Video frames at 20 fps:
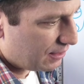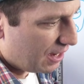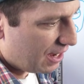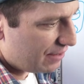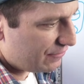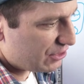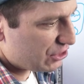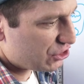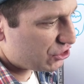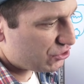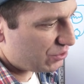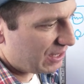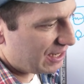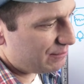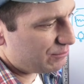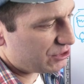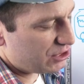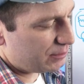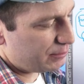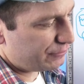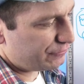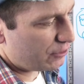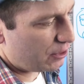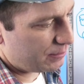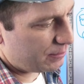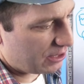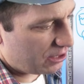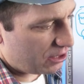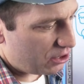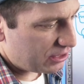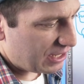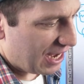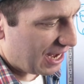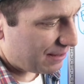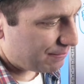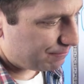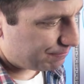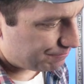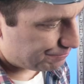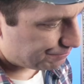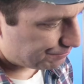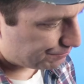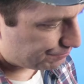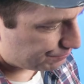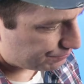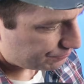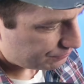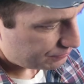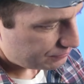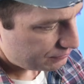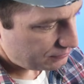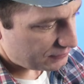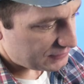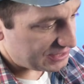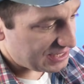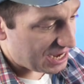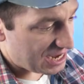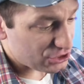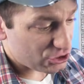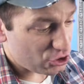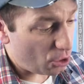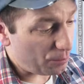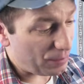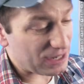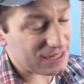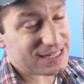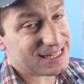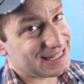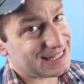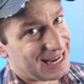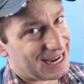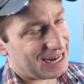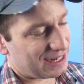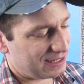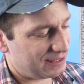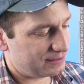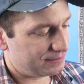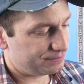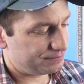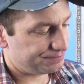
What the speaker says: I have extreme germophobia. Okay. Yeah, soap on a stick.